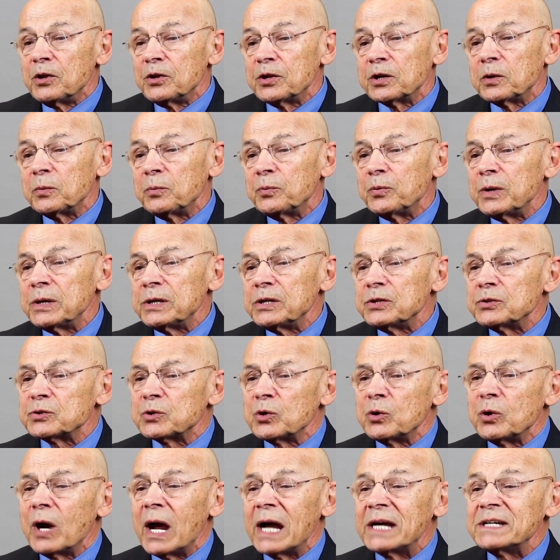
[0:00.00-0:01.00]
The Caprini
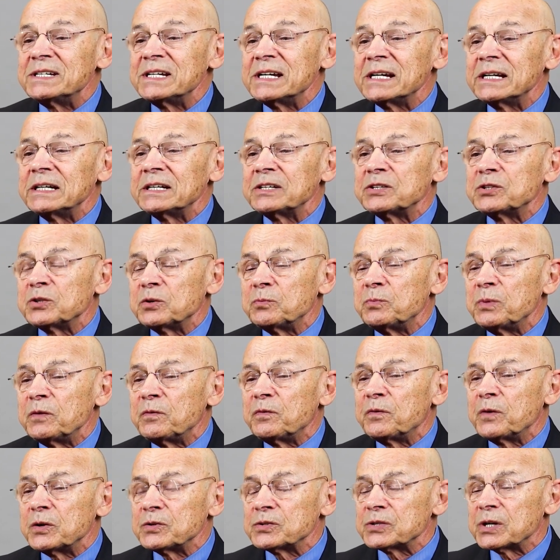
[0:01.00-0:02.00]
score ideally should
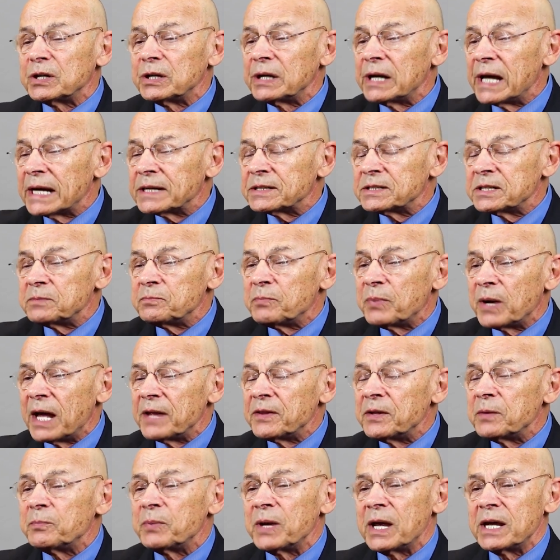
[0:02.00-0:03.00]
be first collected
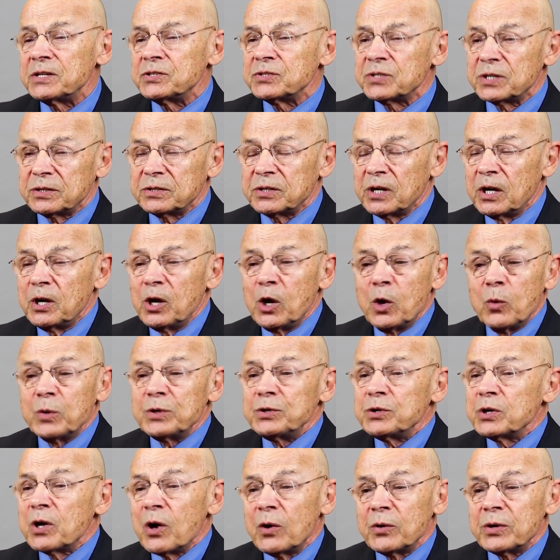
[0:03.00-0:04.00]
by the patient.
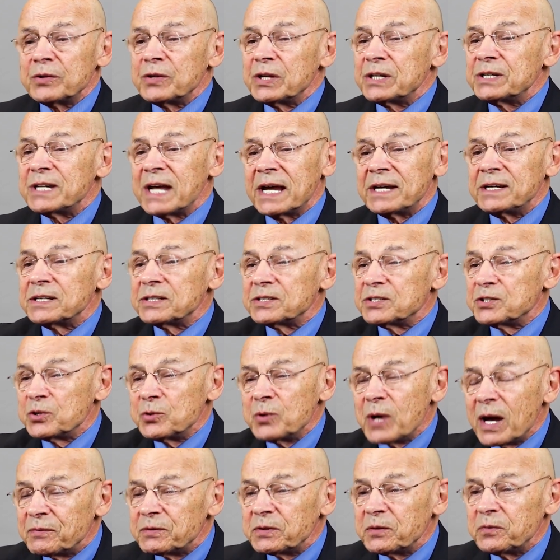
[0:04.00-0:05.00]
When you go to the dentist,
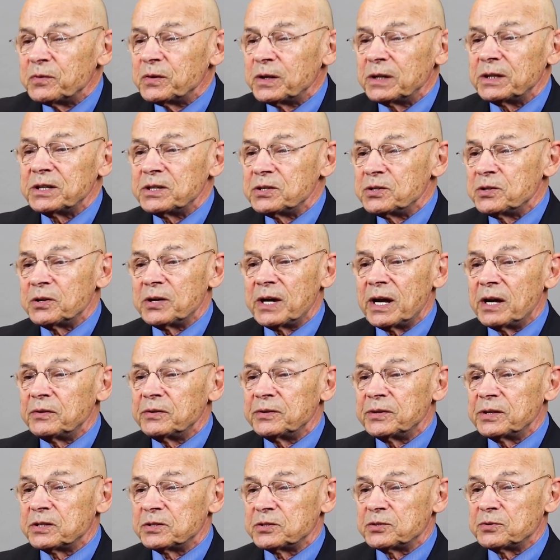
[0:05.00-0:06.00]
you have to fill in your
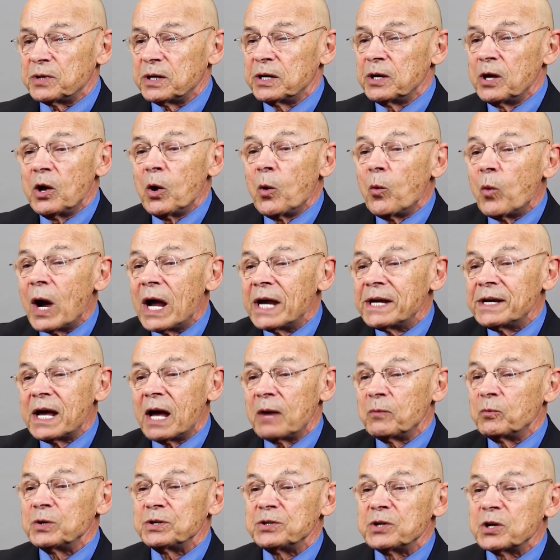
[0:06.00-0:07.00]
health history. Why
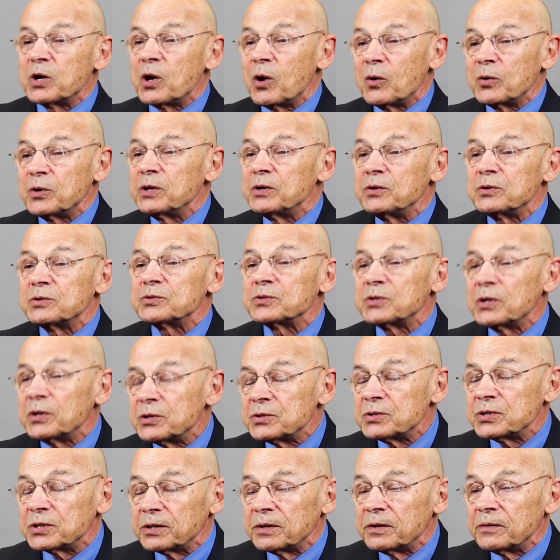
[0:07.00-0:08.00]
not when you go to your
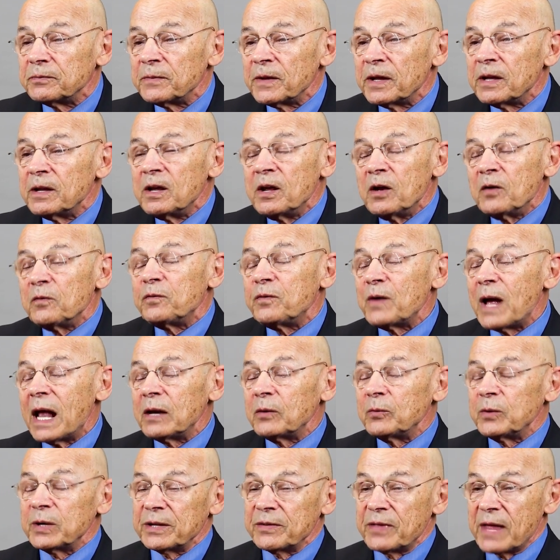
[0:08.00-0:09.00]
surgeon?
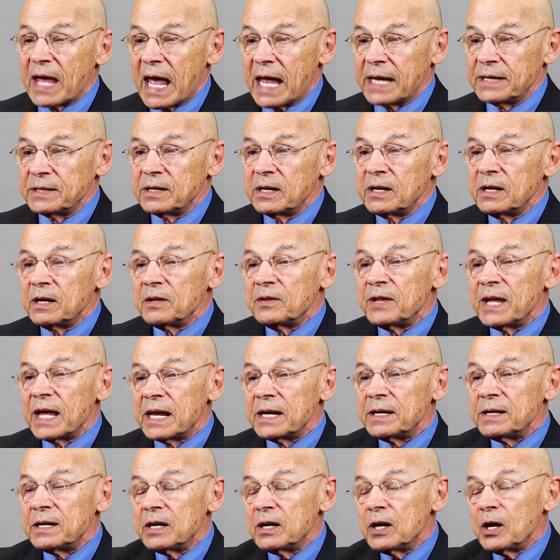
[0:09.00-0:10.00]
Following that,
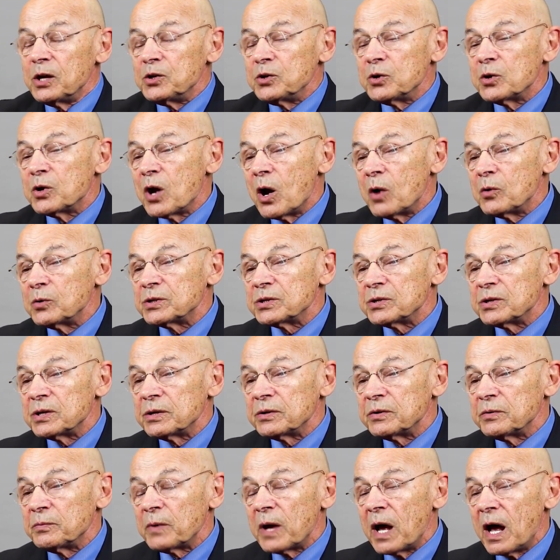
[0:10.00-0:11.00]
then you go to
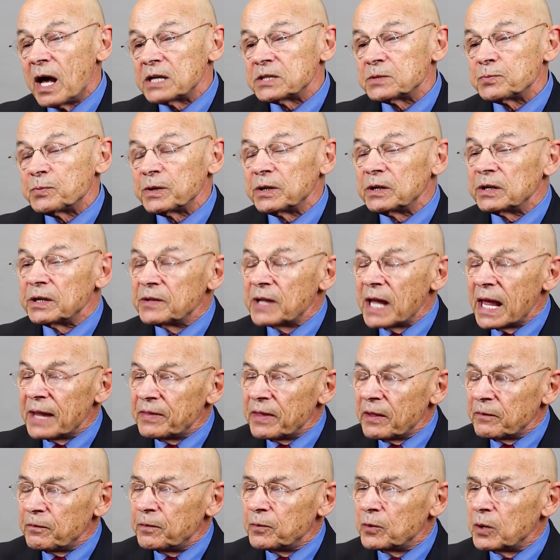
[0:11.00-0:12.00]
the hospital, and
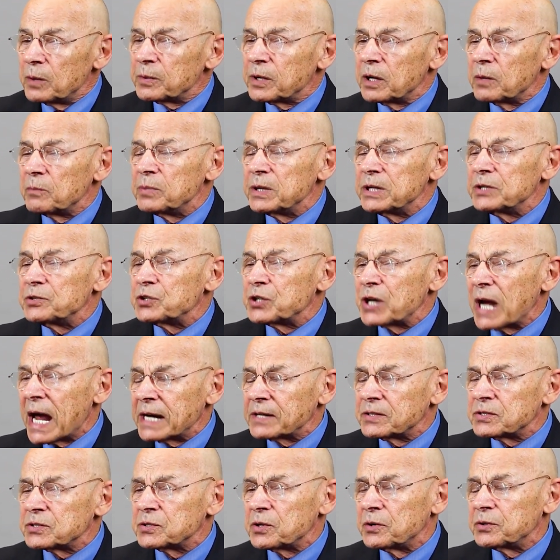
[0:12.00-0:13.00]
that, that form can be
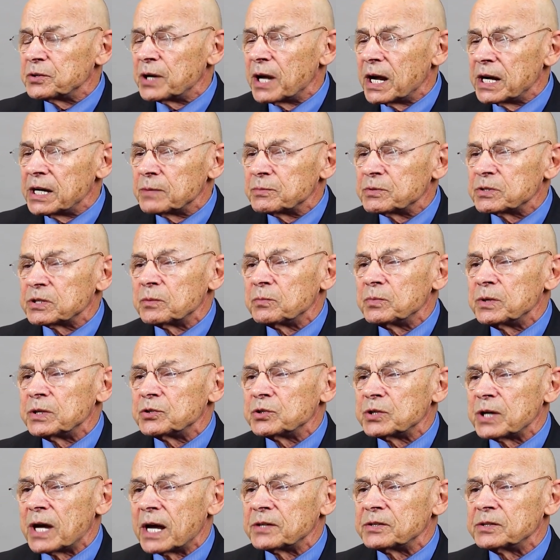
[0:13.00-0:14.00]
checked, certain items can
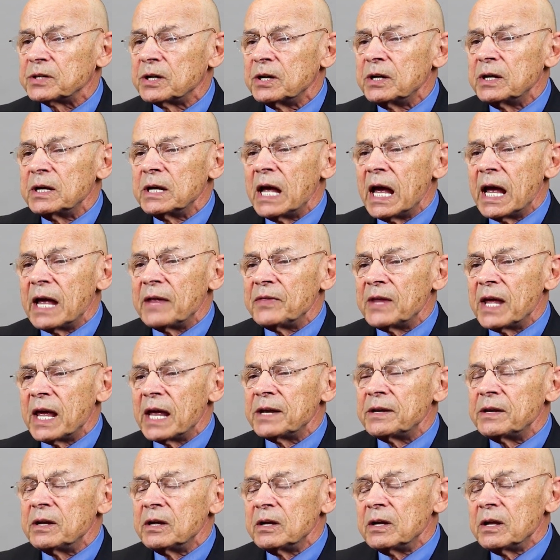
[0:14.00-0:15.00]
be checked, and
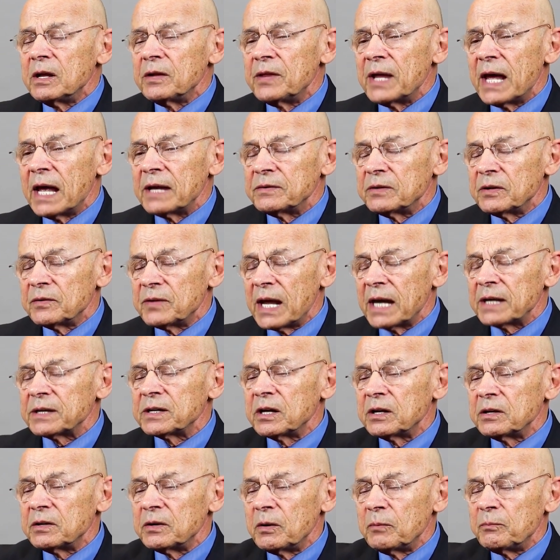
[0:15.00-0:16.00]
then that,
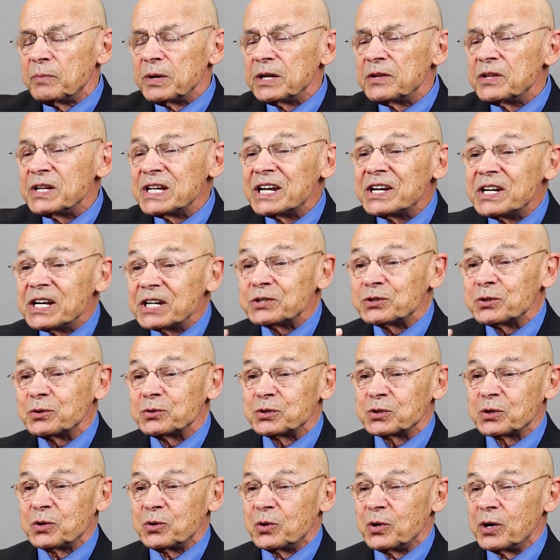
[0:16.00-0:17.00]
that can be the
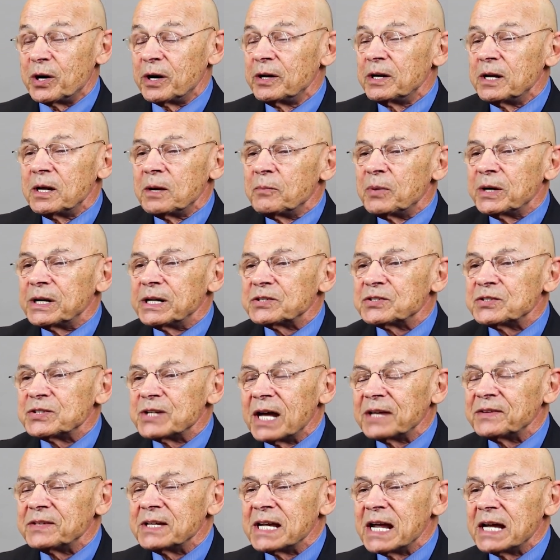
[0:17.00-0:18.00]
initial score. But it's
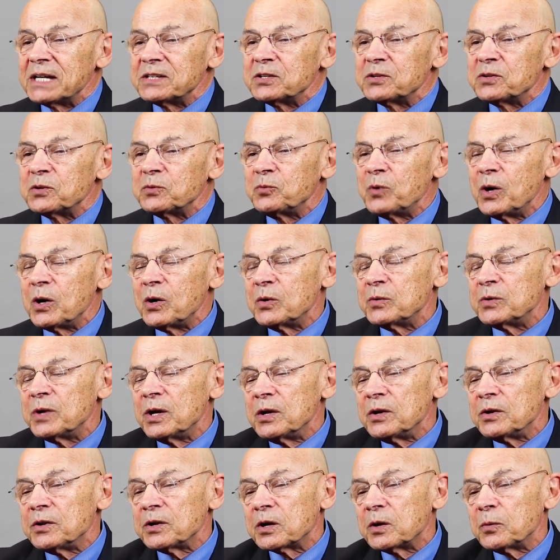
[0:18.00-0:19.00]
not the end of the road.
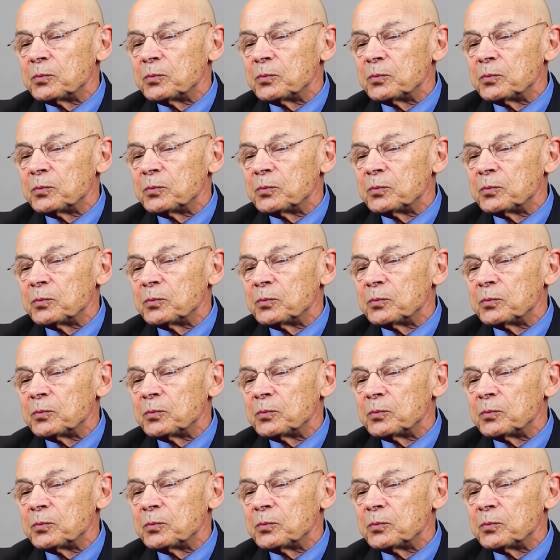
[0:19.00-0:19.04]
The